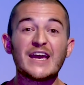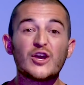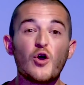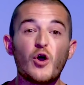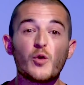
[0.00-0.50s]

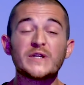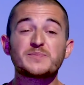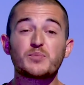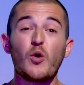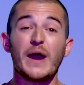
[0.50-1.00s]
in God,
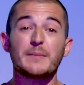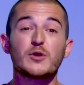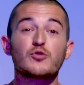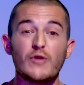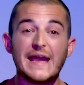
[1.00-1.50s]
which brought
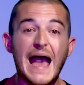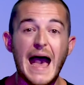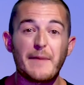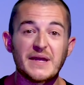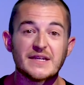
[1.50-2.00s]
him great
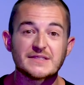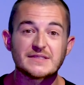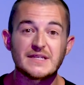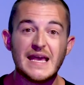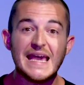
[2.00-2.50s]

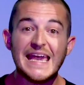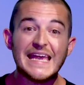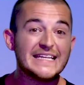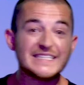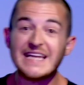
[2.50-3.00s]
happiness.
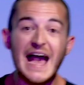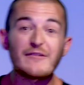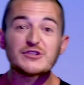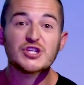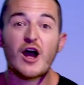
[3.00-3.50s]
He didn't
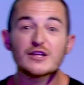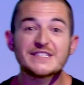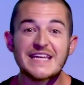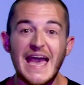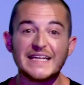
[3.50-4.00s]
have a child
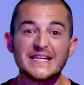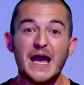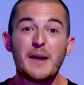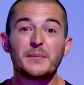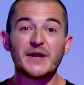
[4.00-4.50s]
yet,
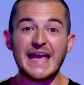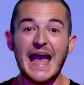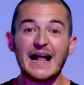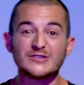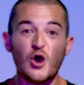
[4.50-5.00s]
but he
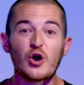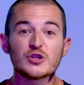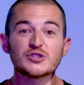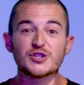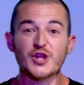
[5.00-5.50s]
held
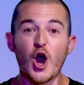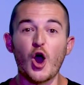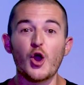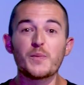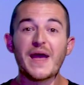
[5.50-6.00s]
on to the
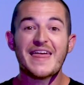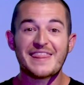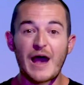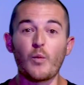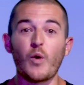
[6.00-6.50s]
hope
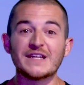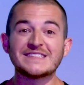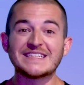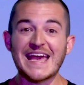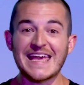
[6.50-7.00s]
that
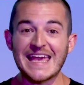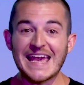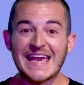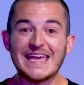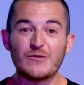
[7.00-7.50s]
one day
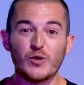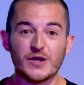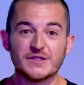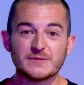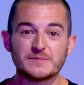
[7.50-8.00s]
he would.